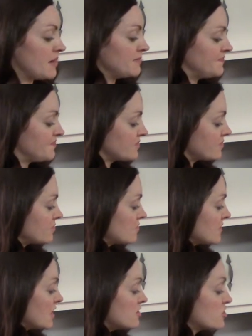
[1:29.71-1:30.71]

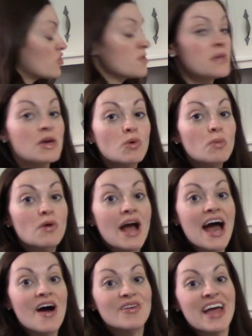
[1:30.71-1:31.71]
So the meat will
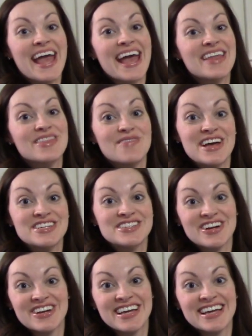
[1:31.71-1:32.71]
brown and the veggies are
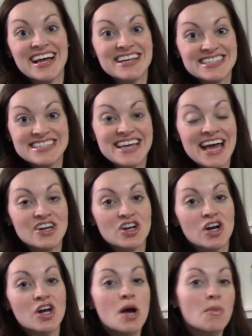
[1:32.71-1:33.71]
going to get nice and tender,
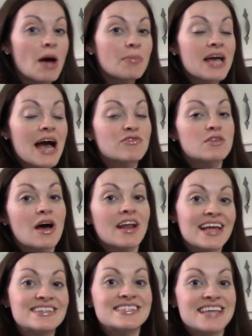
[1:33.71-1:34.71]
probably after about
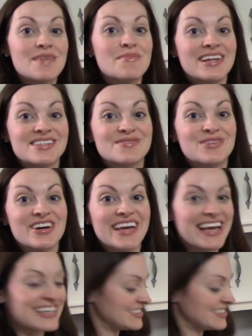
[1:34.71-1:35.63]
eight to ten minutes of cooking.